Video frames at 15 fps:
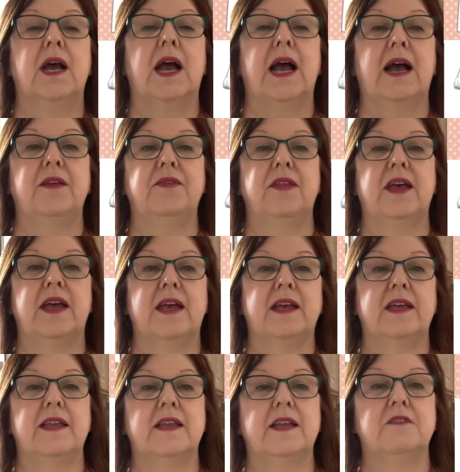And
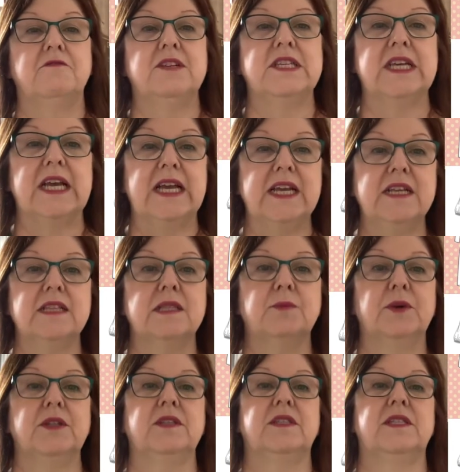then I retained the
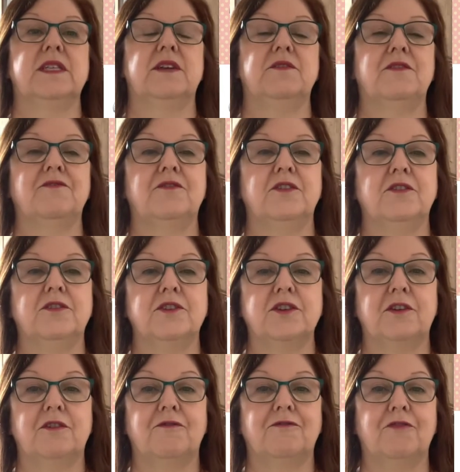buttons down the front
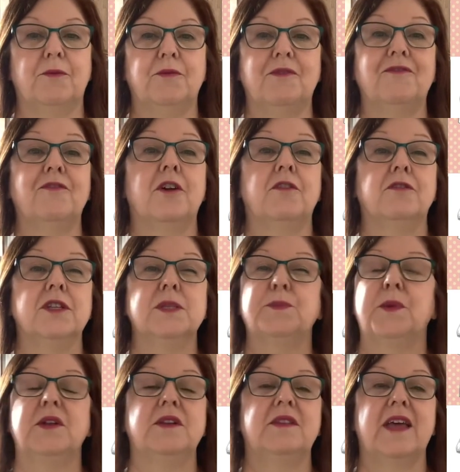from the Florence,
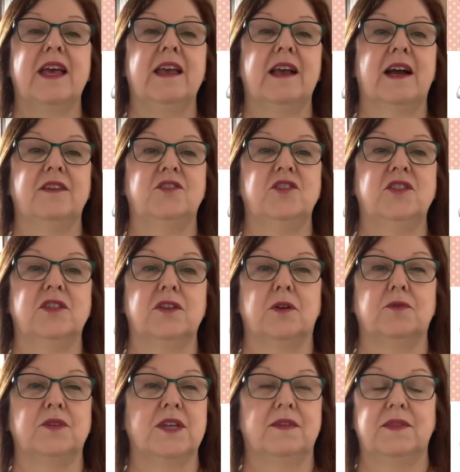but I just
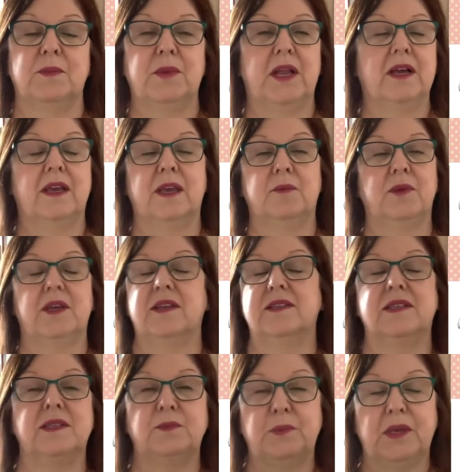sewed down the placket because
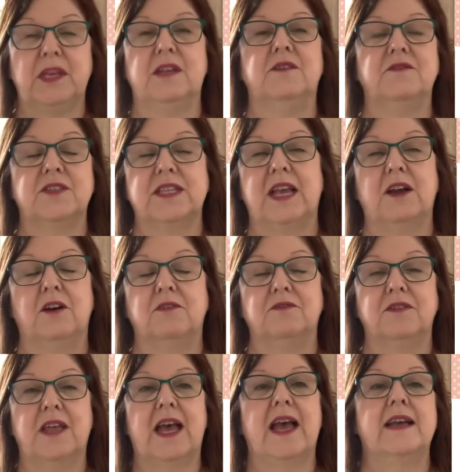it's big enough to get
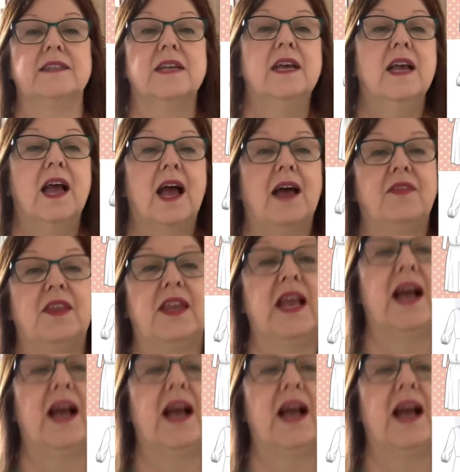overhead. And then